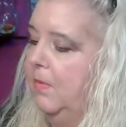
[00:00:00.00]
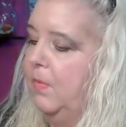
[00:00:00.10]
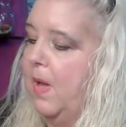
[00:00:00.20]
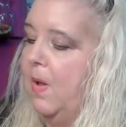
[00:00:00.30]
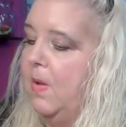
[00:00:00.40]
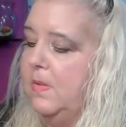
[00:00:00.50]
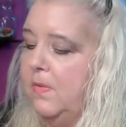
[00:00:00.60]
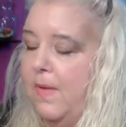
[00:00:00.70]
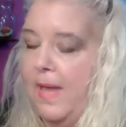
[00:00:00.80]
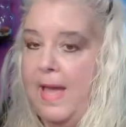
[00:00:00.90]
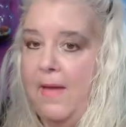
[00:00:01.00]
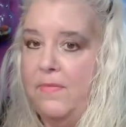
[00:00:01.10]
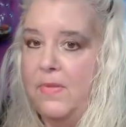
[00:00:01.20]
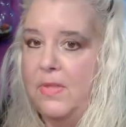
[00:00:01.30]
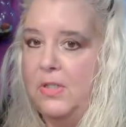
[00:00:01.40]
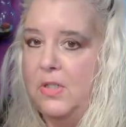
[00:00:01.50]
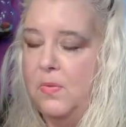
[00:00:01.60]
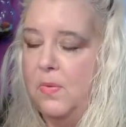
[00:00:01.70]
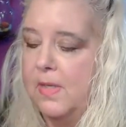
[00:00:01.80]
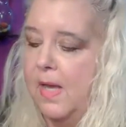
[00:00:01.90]
We also have the
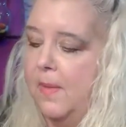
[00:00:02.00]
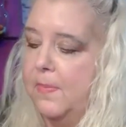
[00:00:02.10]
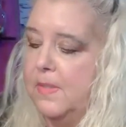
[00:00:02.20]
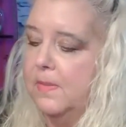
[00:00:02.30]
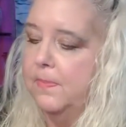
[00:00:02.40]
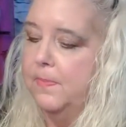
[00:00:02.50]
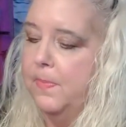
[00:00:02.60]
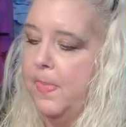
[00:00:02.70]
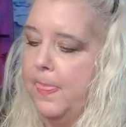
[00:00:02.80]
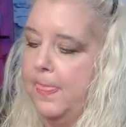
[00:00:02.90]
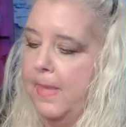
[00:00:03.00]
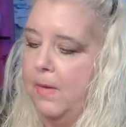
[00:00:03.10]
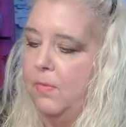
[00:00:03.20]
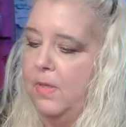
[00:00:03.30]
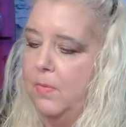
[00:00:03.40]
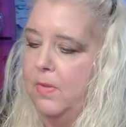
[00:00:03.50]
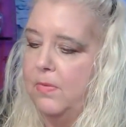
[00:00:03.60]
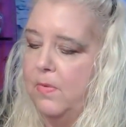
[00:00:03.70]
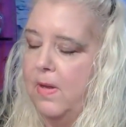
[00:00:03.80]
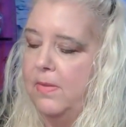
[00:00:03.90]
Two of Cups. I really
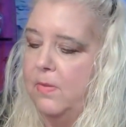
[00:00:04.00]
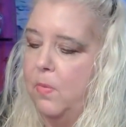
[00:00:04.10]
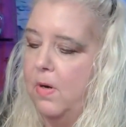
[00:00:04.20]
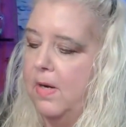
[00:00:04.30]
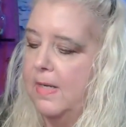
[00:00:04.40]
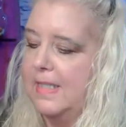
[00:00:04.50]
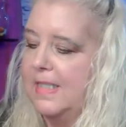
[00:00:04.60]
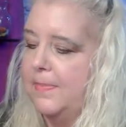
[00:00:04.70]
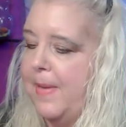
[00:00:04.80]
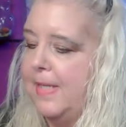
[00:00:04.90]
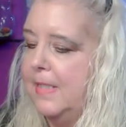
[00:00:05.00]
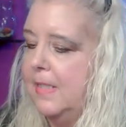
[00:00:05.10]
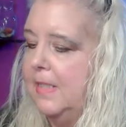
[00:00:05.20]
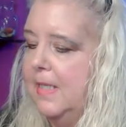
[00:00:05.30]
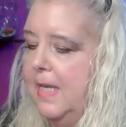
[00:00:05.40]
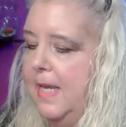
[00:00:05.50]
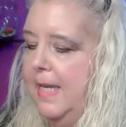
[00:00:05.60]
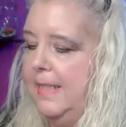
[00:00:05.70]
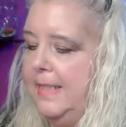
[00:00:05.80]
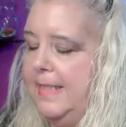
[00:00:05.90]
want to throw out the word unexpected.
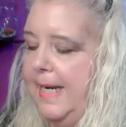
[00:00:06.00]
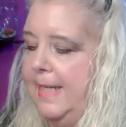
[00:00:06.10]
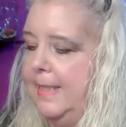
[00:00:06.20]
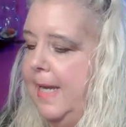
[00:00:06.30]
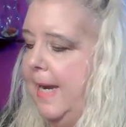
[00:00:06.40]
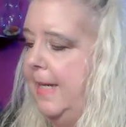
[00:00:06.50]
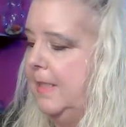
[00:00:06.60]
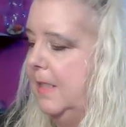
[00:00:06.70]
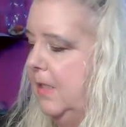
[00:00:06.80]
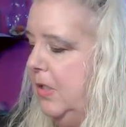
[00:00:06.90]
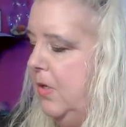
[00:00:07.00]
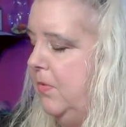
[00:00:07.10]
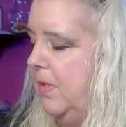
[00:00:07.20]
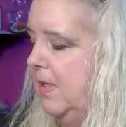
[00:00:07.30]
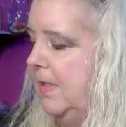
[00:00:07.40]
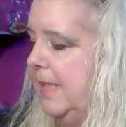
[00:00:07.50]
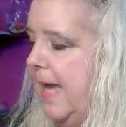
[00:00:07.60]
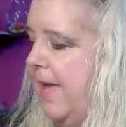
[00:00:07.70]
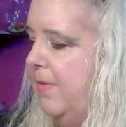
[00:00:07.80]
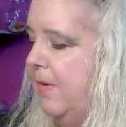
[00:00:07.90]
Date night, union,
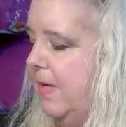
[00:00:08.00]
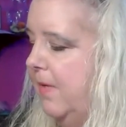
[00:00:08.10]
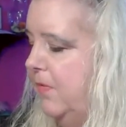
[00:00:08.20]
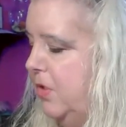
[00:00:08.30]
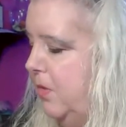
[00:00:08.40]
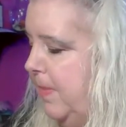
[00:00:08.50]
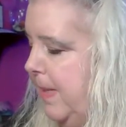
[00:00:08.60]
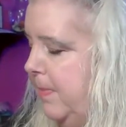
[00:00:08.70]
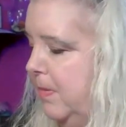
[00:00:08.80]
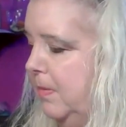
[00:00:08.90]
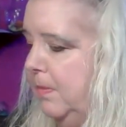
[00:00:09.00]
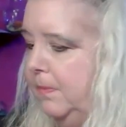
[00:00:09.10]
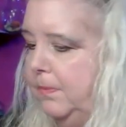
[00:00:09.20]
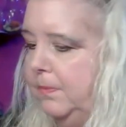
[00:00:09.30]
gathering of two people.